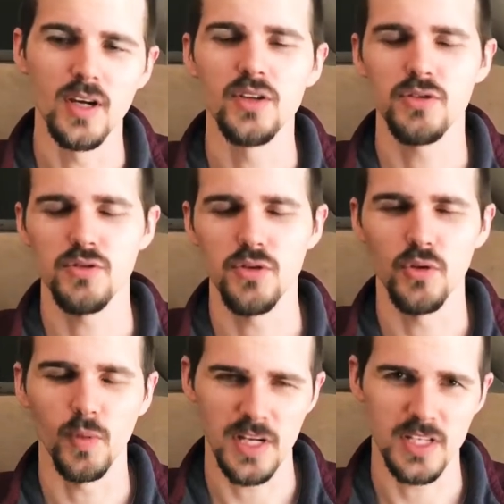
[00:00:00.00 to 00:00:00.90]
to do the
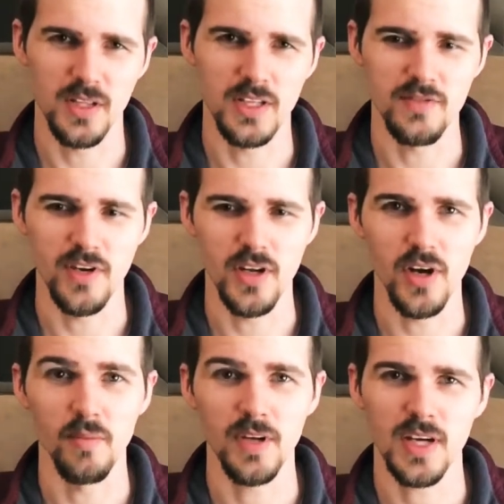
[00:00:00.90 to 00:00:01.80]
rest of this video,
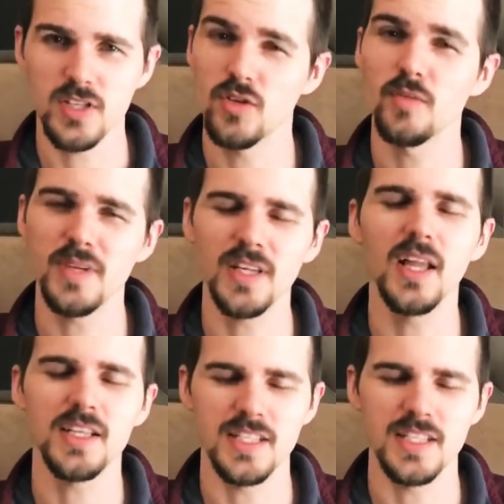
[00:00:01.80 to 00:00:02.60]
because it will be a lot